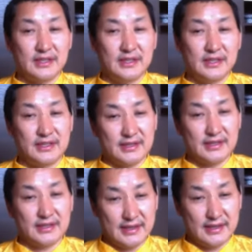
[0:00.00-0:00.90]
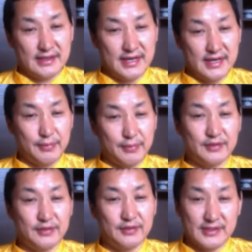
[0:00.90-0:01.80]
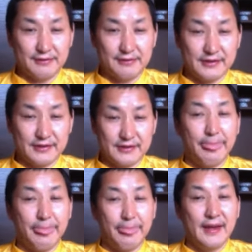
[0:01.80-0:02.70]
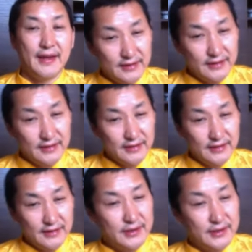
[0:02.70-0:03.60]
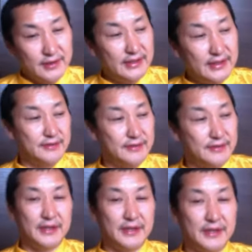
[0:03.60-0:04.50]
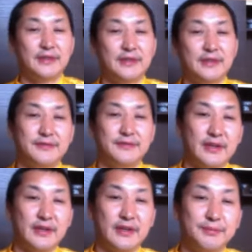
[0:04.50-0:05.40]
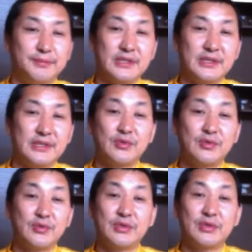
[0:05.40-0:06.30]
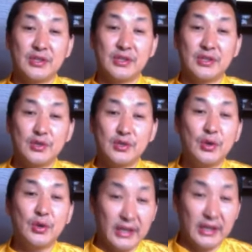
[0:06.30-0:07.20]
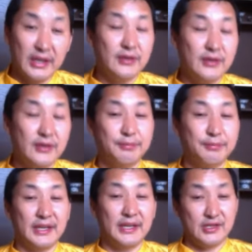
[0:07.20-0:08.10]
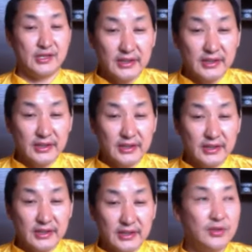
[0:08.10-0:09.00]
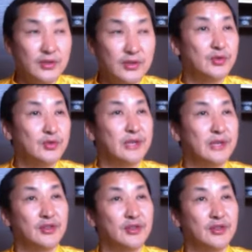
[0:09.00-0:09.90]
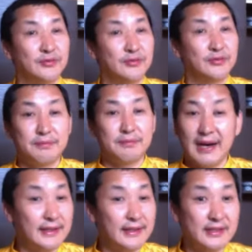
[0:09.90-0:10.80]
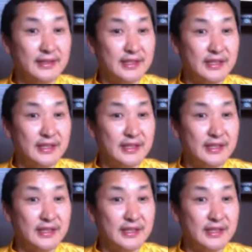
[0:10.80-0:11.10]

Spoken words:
is the type of the sufferings. And therefore it is very important to research your inner Buddha nature, inner your true nature of the mind.